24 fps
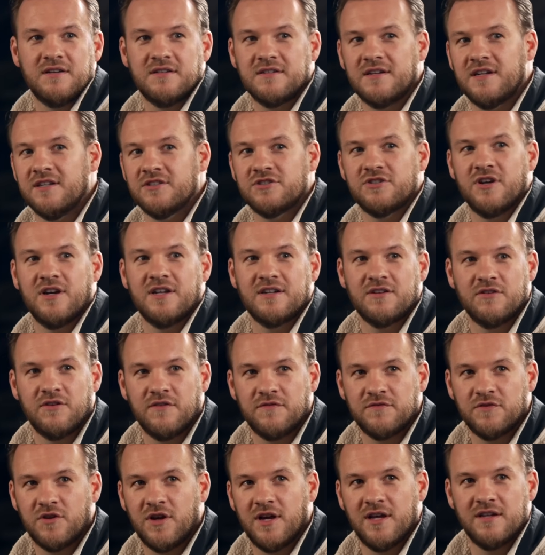Klitschko had an
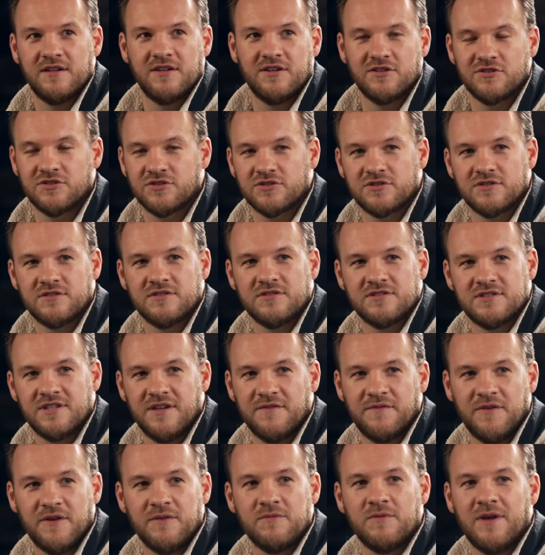off night. And so
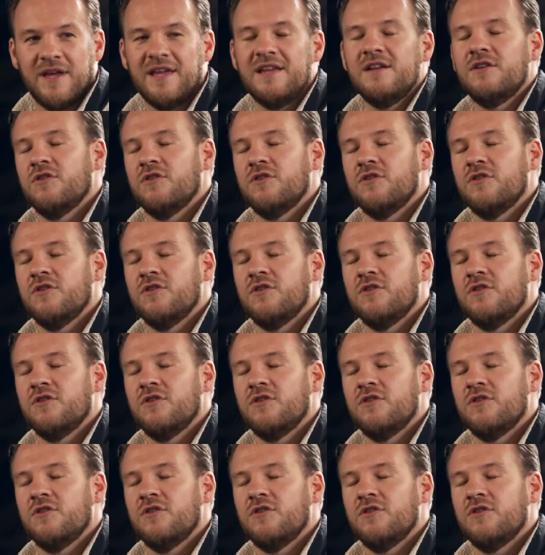if he